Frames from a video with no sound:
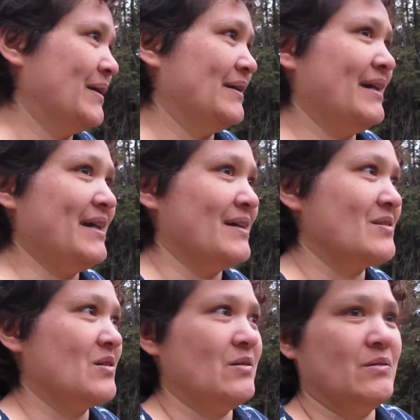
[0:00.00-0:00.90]
Yeah,
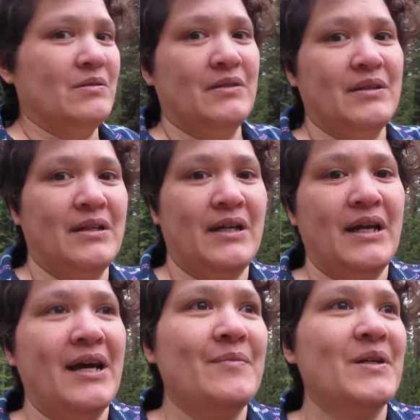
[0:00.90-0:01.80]
so
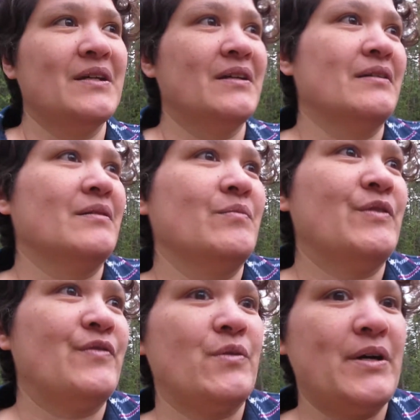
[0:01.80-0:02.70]
I'm gonna,
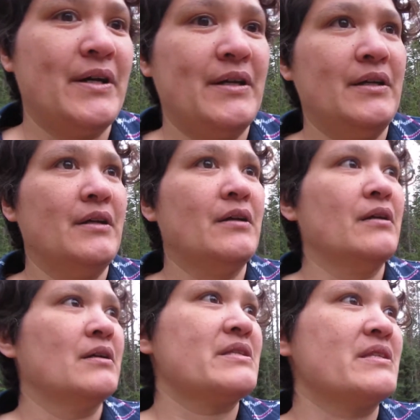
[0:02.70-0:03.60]
before I
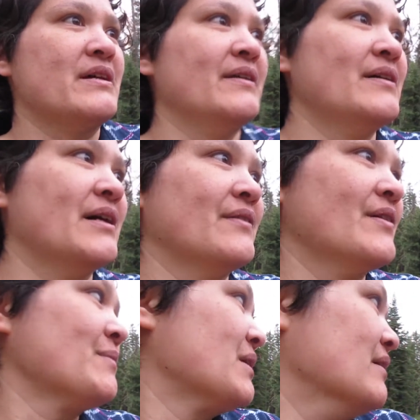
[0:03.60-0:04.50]
sign off,
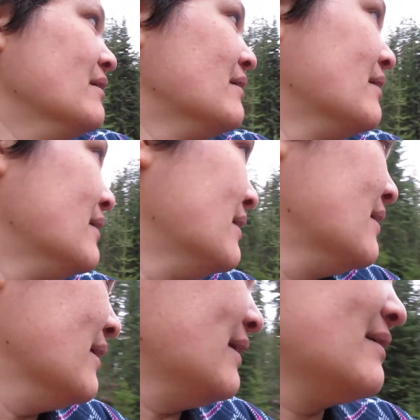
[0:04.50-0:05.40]
I'm gonna
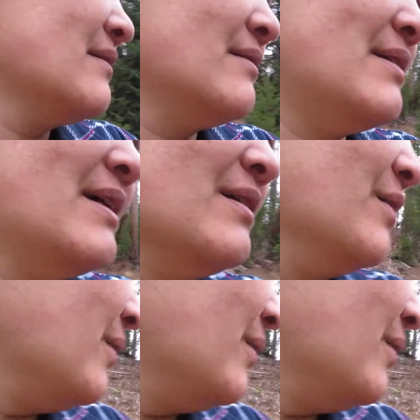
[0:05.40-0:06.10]
like take a look